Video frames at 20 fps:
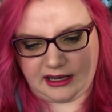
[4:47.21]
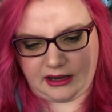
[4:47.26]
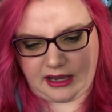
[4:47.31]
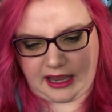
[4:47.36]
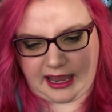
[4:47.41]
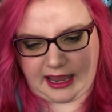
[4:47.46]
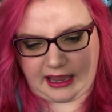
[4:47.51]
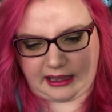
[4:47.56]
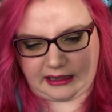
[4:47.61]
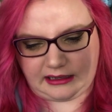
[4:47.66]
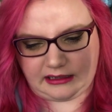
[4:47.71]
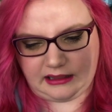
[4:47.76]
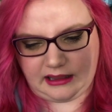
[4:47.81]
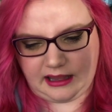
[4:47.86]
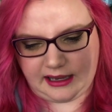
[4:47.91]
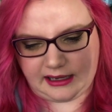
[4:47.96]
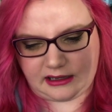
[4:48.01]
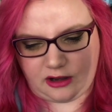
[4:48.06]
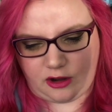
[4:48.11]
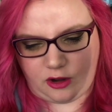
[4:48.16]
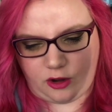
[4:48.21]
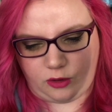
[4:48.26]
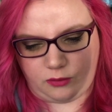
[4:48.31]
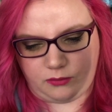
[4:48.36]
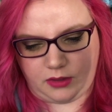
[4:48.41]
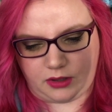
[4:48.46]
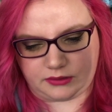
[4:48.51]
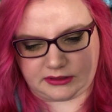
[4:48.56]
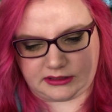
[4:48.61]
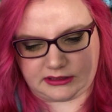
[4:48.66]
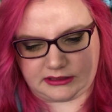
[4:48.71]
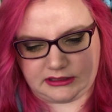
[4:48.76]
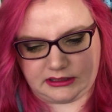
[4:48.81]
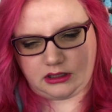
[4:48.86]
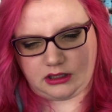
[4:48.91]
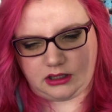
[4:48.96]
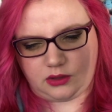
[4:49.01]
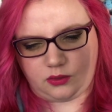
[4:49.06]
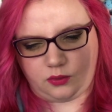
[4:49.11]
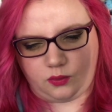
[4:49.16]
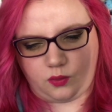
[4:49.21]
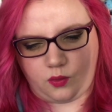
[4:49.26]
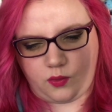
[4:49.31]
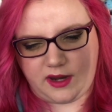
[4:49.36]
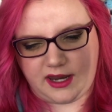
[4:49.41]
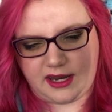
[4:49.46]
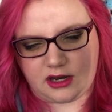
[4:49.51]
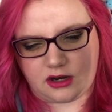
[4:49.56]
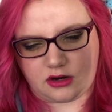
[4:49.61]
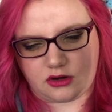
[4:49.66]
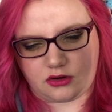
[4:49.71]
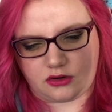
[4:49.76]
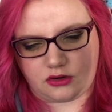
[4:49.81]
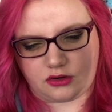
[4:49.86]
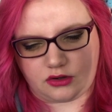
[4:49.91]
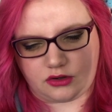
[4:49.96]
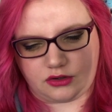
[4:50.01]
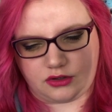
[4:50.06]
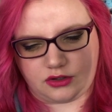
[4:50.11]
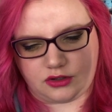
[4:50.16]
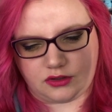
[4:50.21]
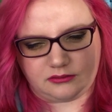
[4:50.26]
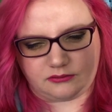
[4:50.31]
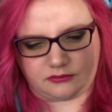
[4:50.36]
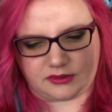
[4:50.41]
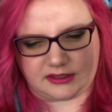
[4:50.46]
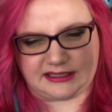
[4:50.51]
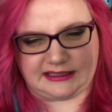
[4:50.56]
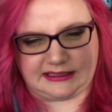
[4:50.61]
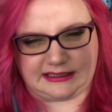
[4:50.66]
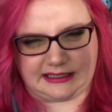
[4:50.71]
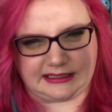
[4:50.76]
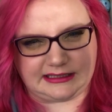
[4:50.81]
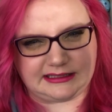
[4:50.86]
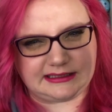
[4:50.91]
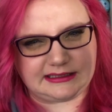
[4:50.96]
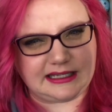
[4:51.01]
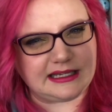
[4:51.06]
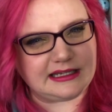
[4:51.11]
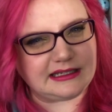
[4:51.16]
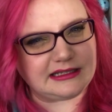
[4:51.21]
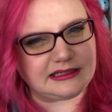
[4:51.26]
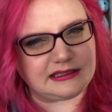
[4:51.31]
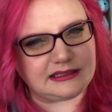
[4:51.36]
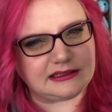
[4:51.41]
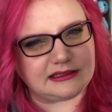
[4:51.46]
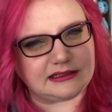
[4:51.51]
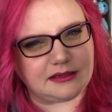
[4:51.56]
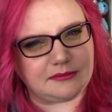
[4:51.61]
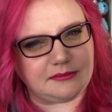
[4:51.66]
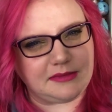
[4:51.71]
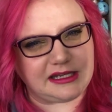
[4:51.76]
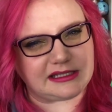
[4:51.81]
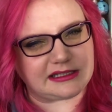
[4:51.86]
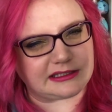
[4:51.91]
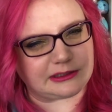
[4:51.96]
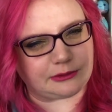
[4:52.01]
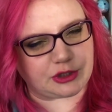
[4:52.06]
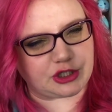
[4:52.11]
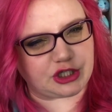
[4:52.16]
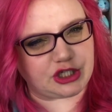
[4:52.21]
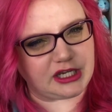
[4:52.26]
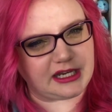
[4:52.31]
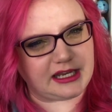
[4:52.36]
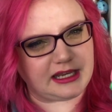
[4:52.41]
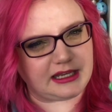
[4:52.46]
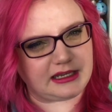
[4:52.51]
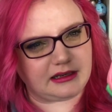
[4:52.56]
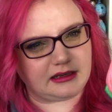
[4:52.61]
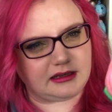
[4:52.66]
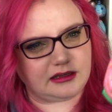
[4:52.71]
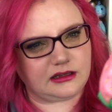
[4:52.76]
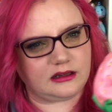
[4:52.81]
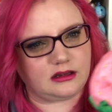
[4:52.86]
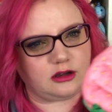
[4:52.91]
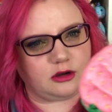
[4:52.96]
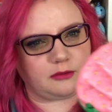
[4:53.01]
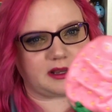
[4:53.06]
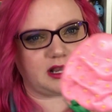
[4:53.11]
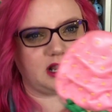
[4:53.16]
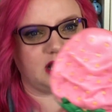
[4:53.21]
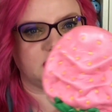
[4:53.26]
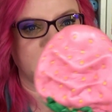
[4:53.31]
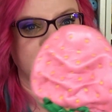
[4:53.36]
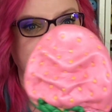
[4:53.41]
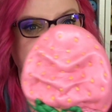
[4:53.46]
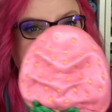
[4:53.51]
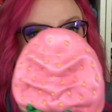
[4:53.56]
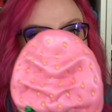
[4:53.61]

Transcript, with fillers: It had like almost a weird resistance to me squishing it. Oh my gosh, it's